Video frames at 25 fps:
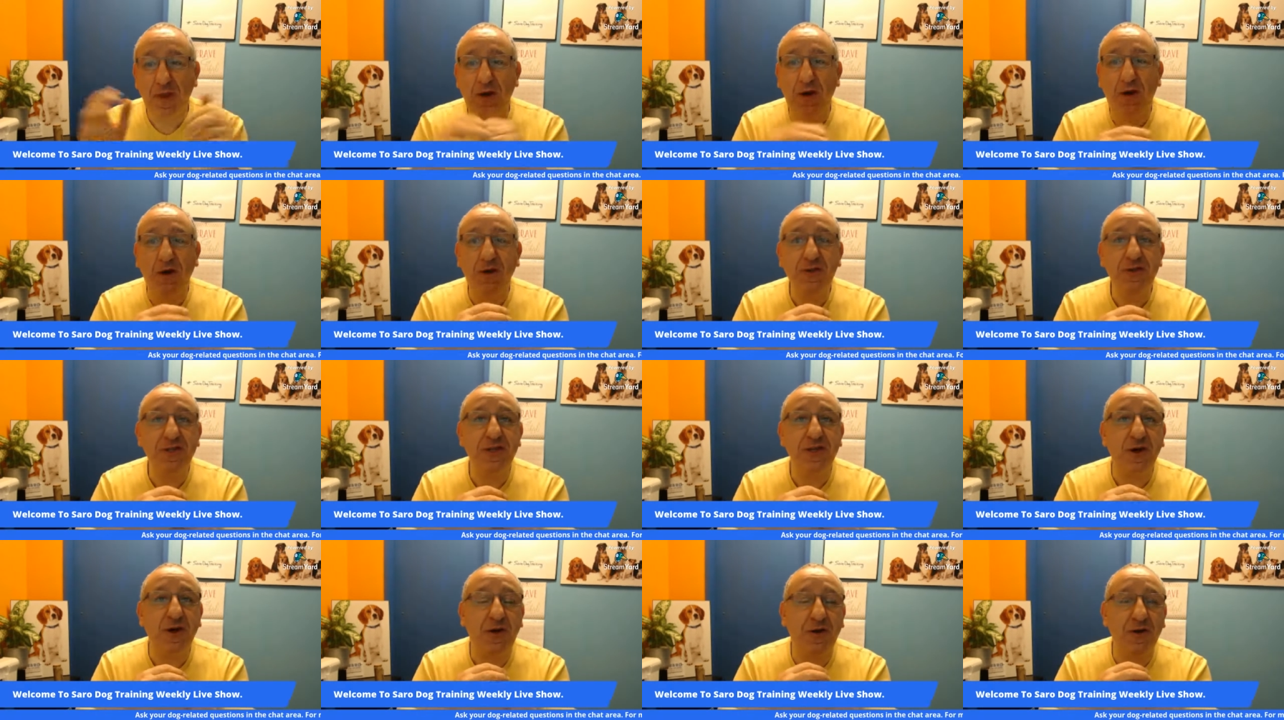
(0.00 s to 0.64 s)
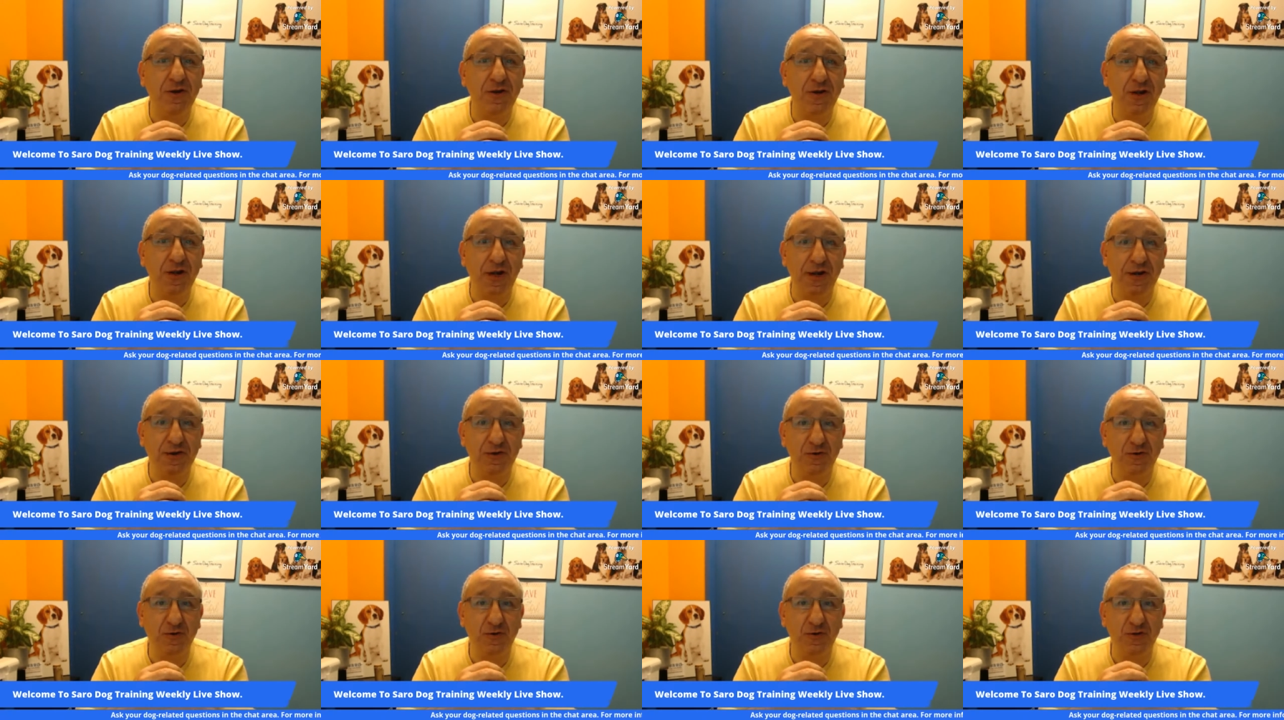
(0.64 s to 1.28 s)
on the
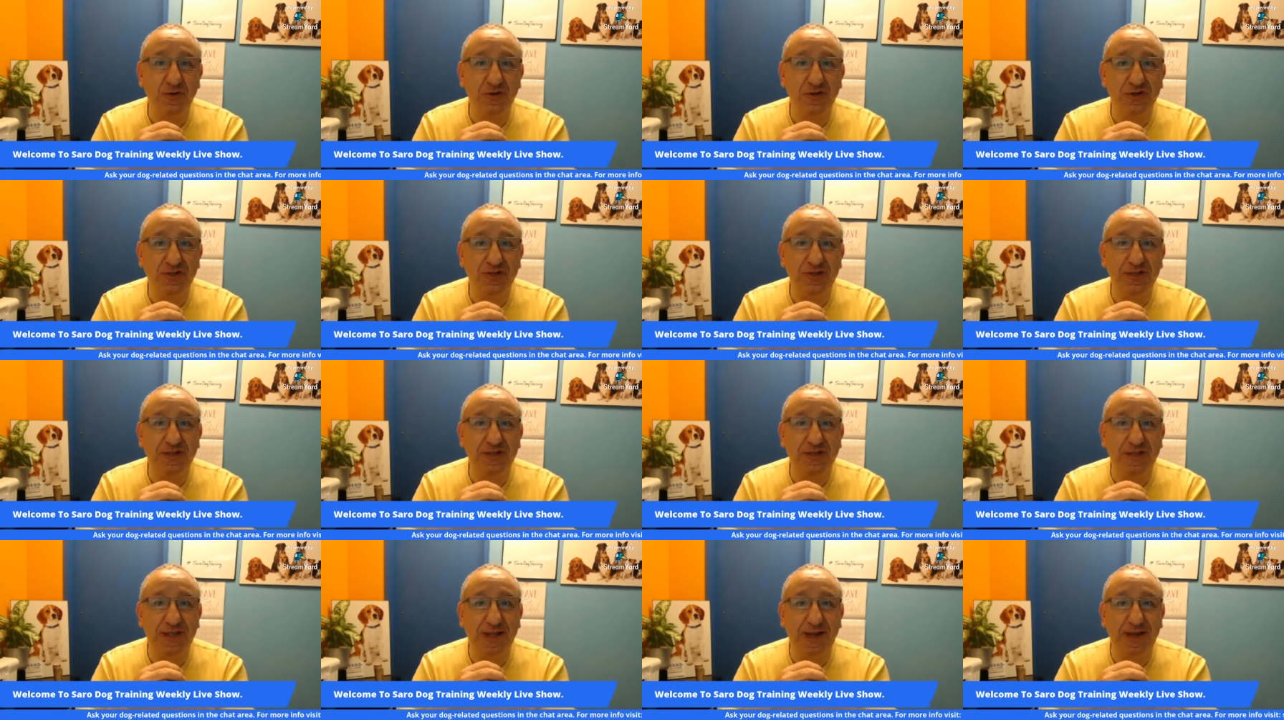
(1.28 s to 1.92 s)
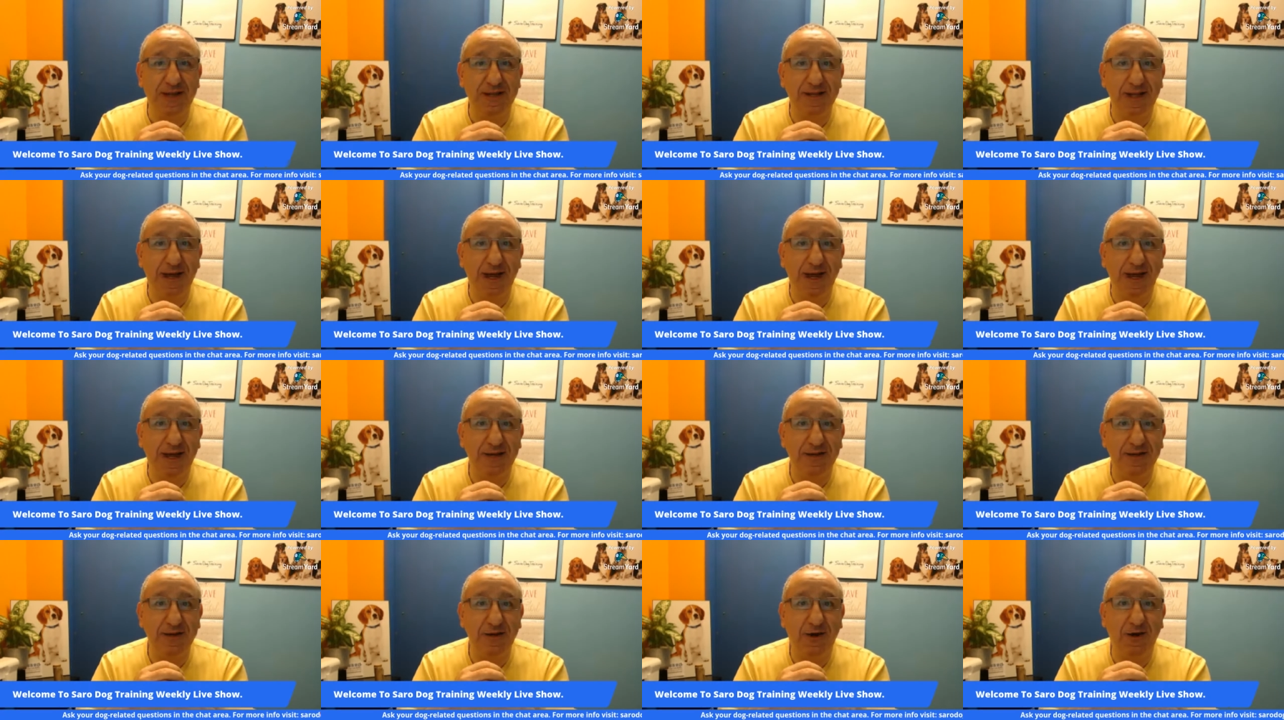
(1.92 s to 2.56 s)
online course that
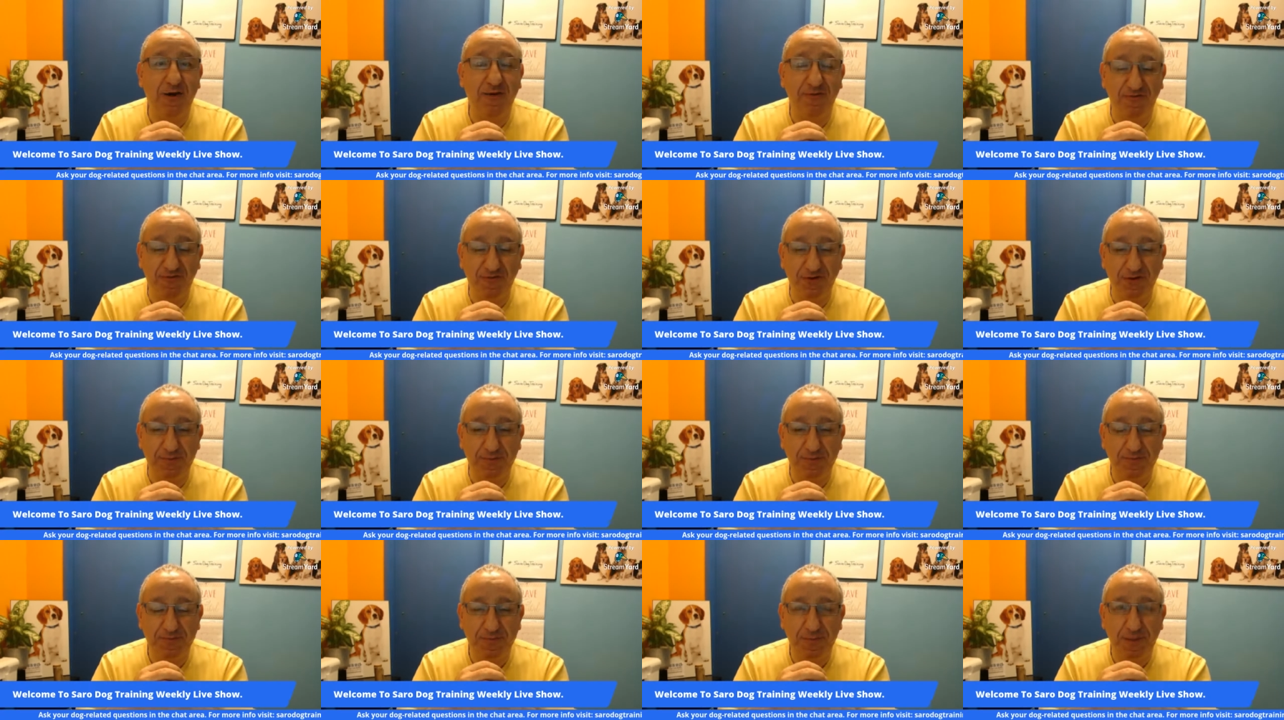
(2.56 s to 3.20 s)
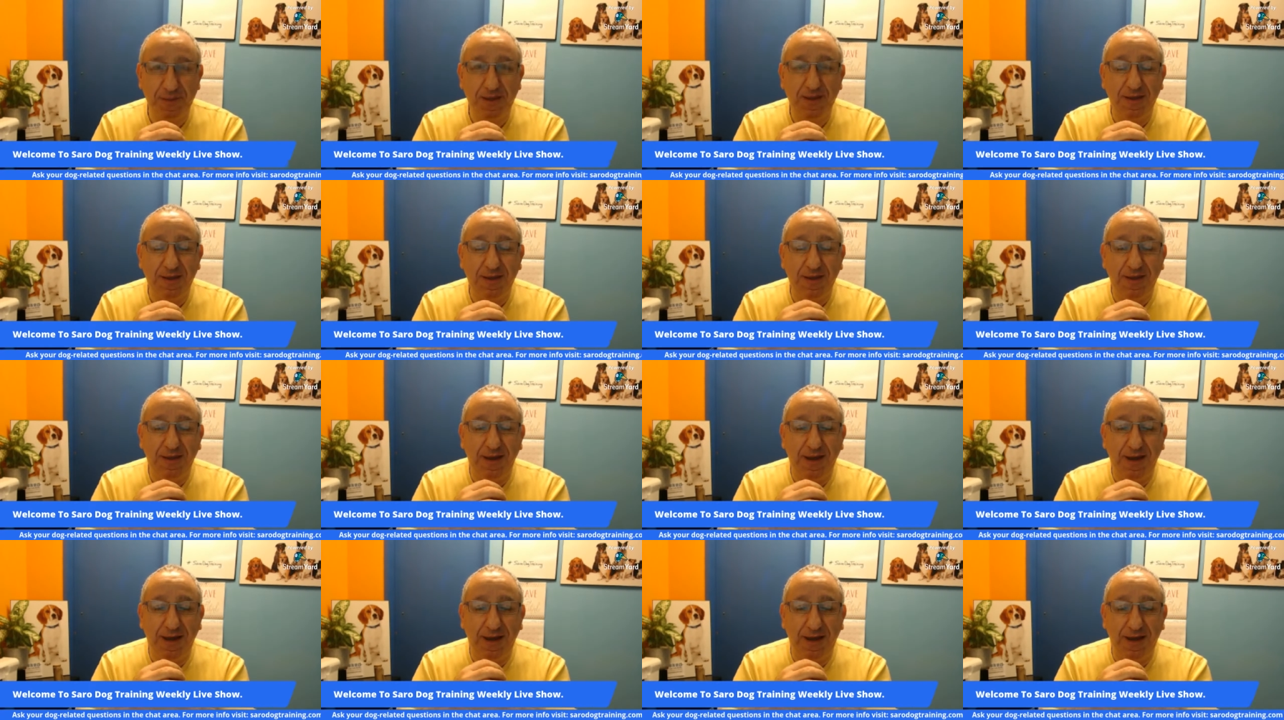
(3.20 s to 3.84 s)
I offer.
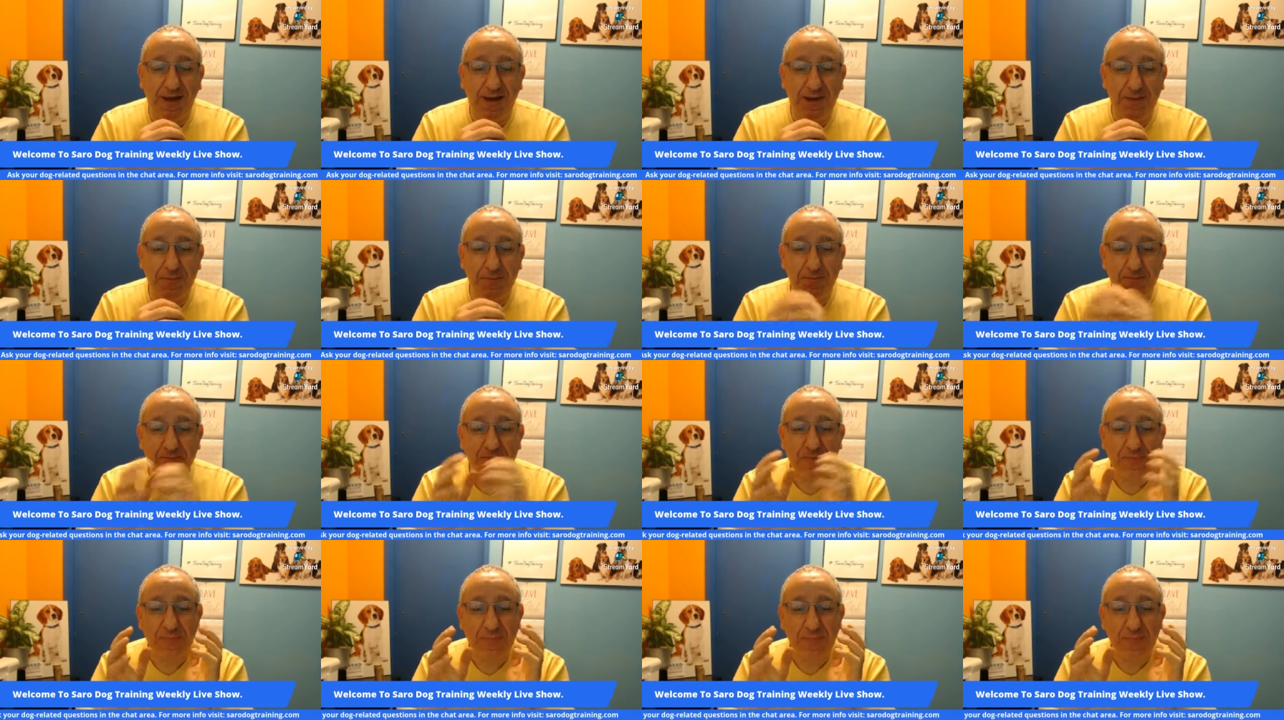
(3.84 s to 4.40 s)
Um,